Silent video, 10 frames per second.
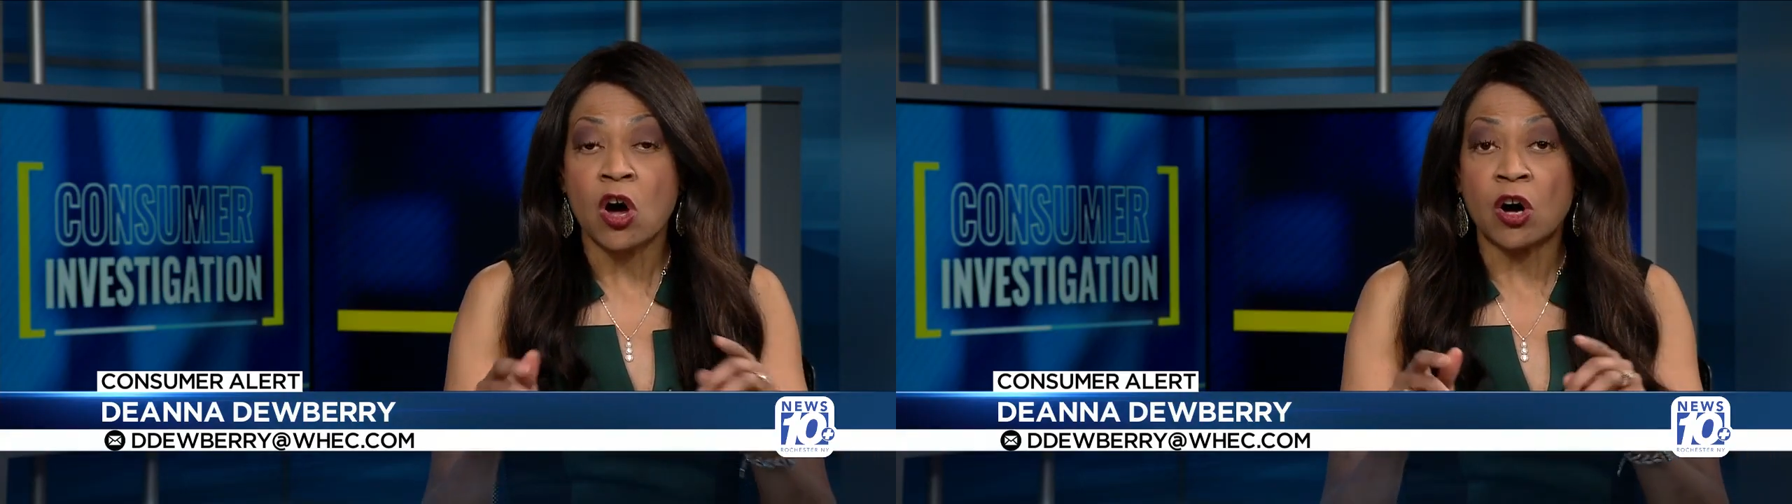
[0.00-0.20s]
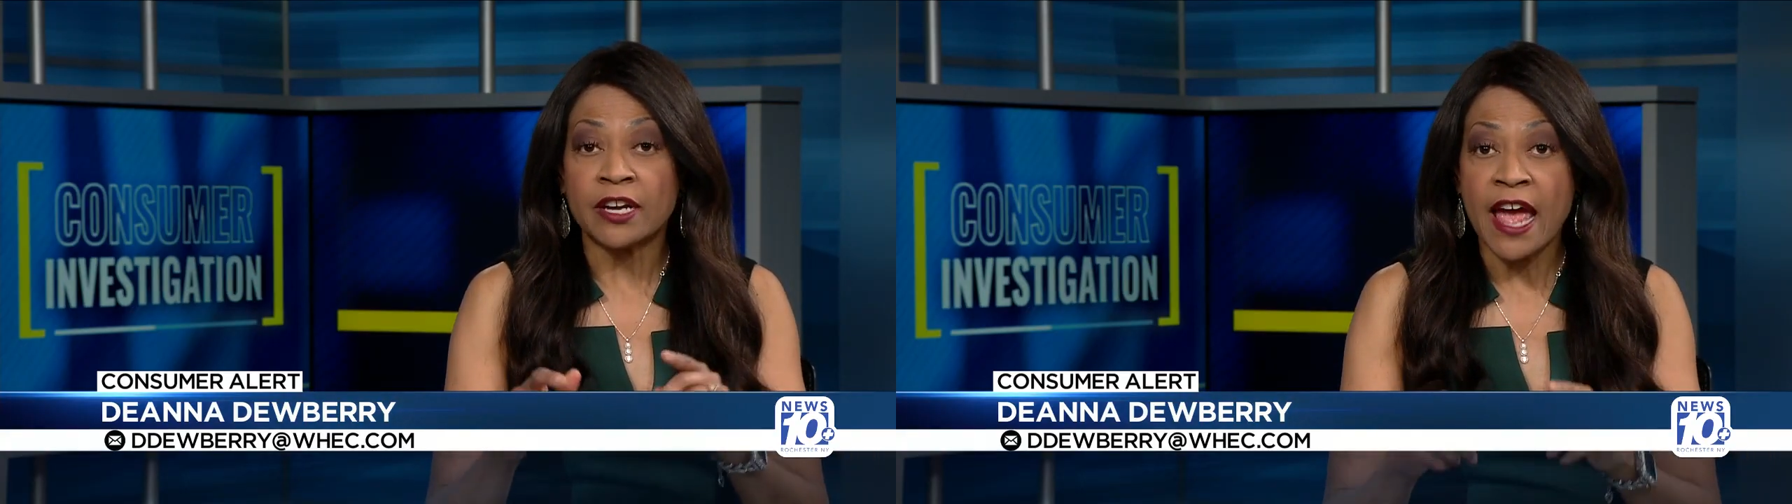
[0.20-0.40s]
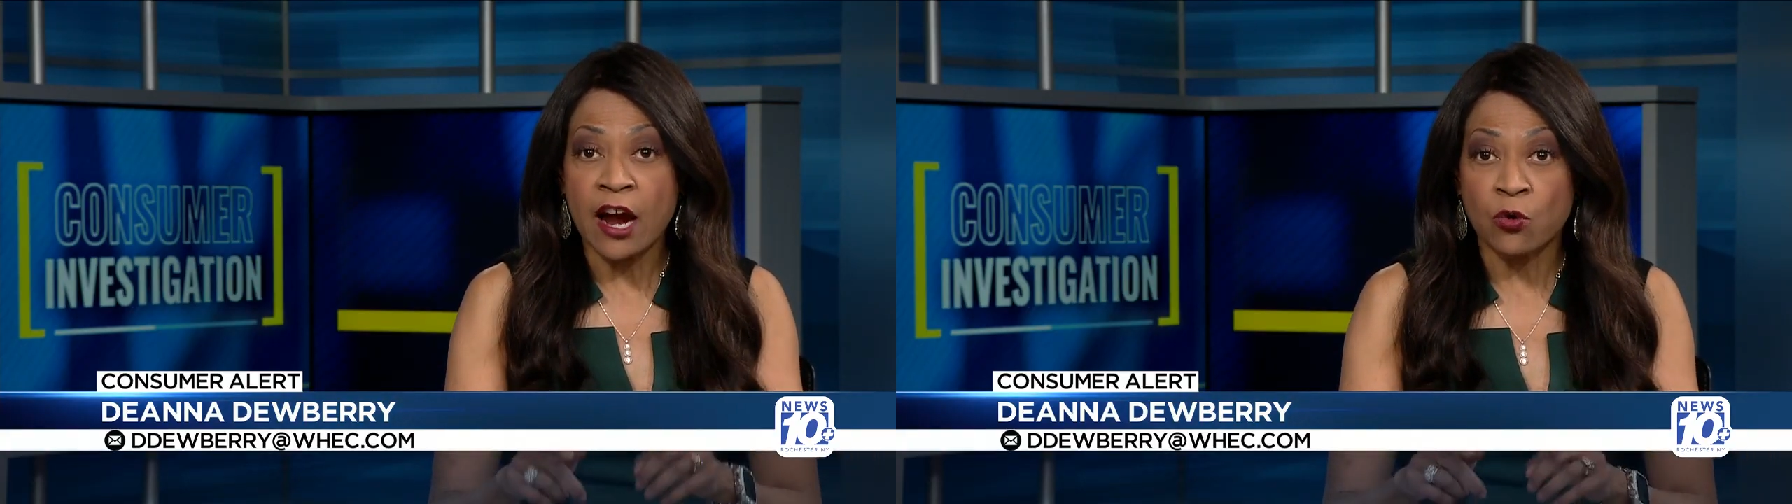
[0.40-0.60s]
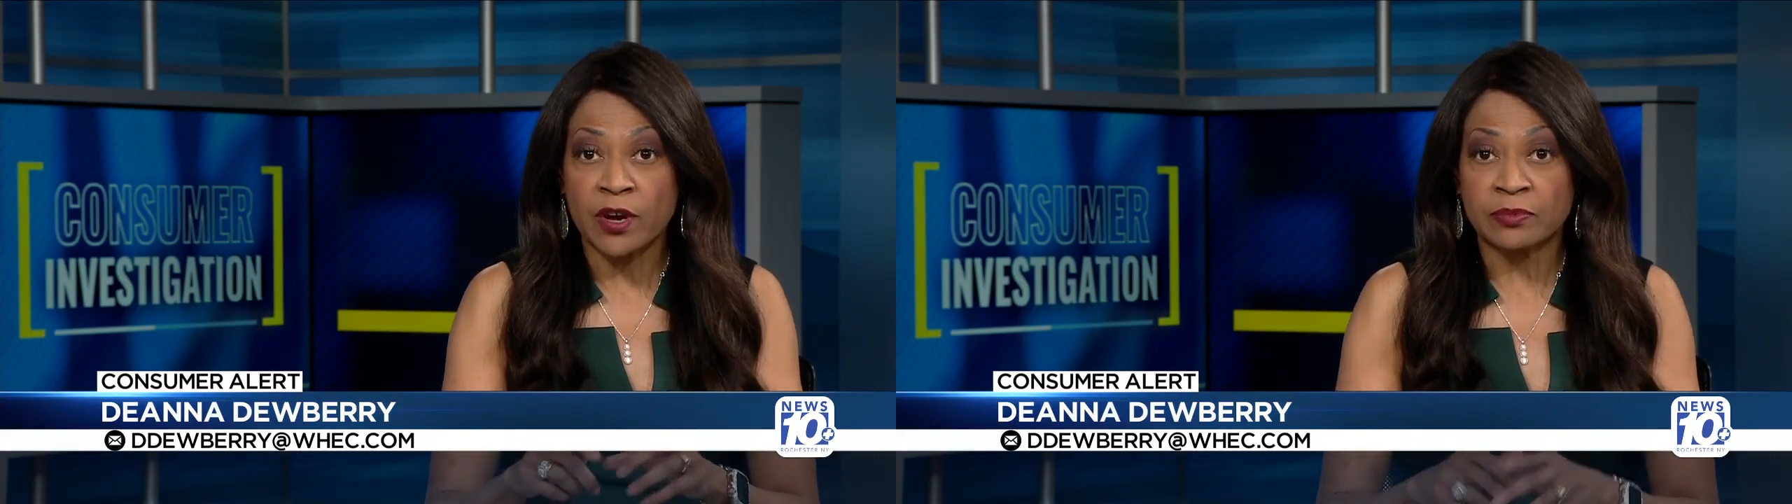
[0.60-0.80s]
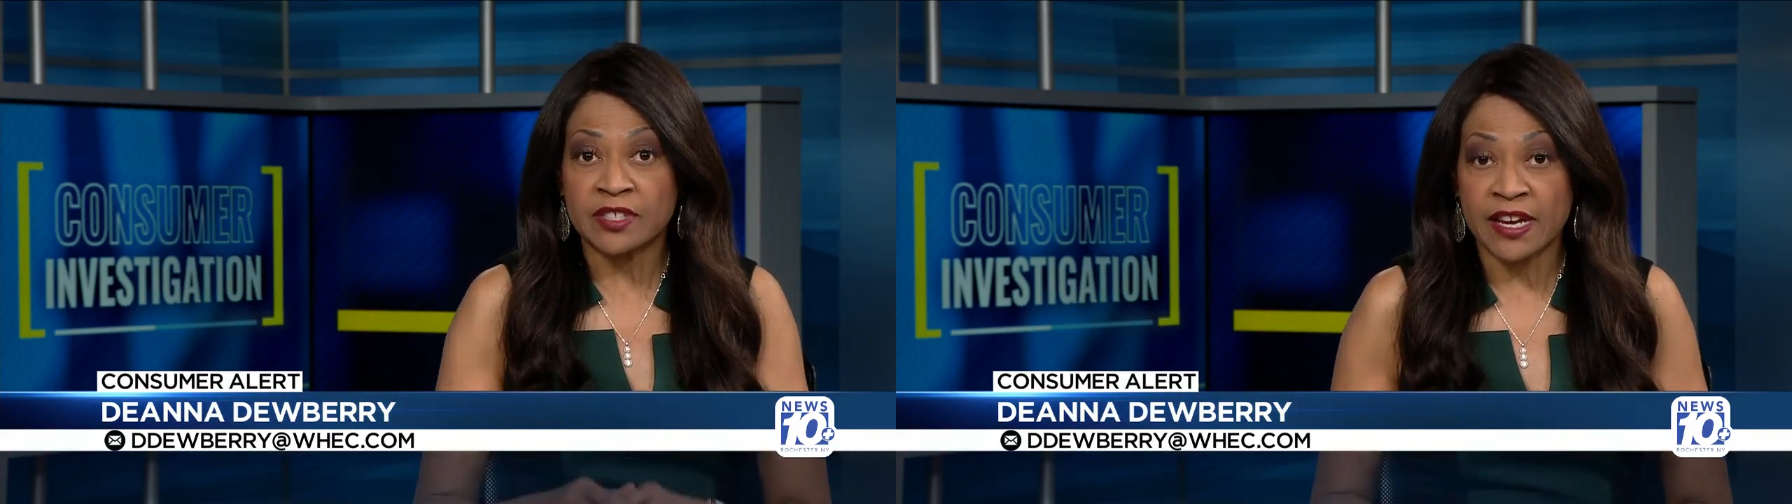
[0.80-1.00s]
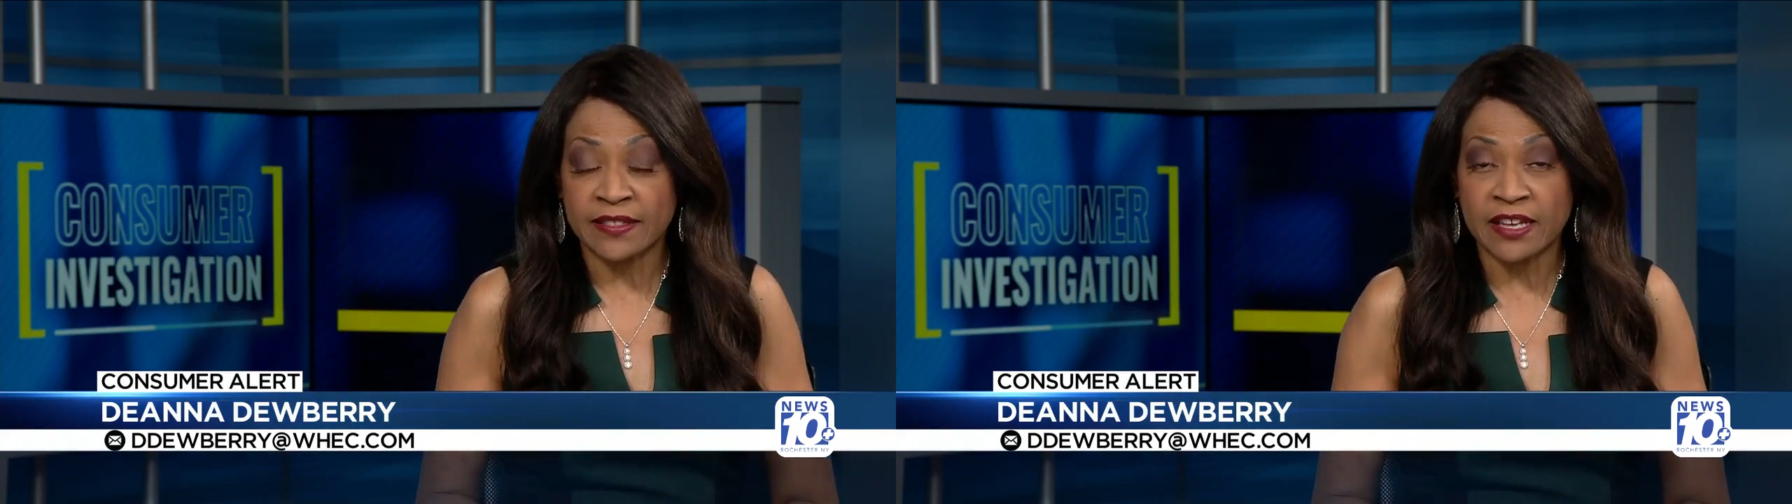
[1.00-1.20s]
on our website.